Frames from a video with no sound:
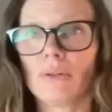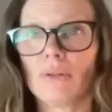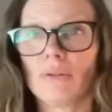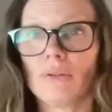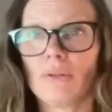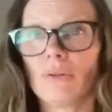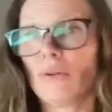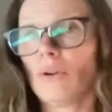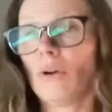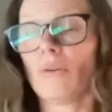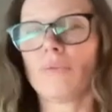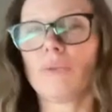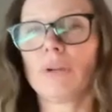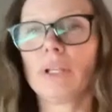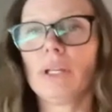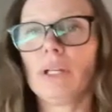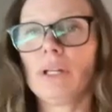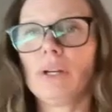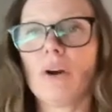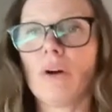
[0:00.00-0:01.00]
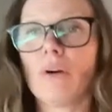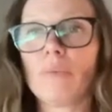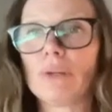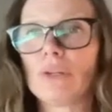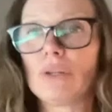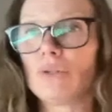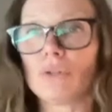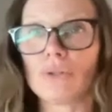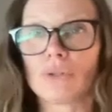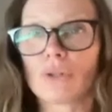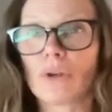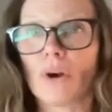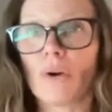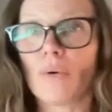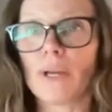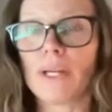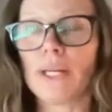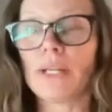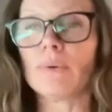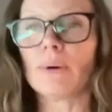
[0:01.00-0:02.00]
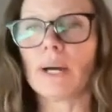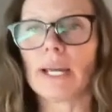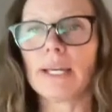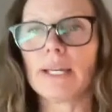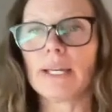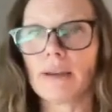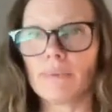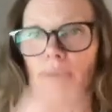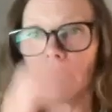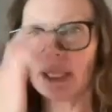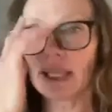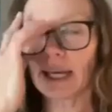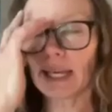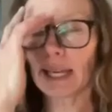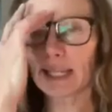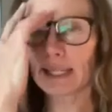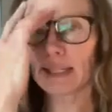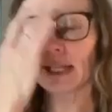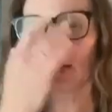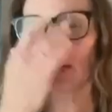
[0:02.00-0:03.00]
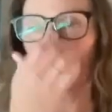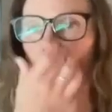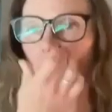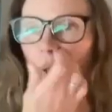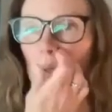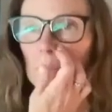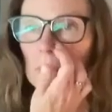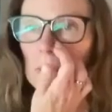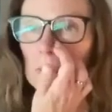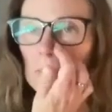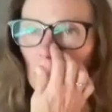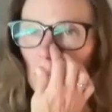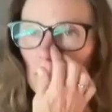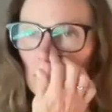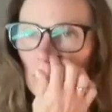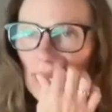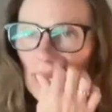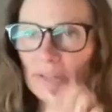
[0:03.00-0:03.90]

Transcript: you don't really know, but you just go anyway. I mean, I guess that's what you mean by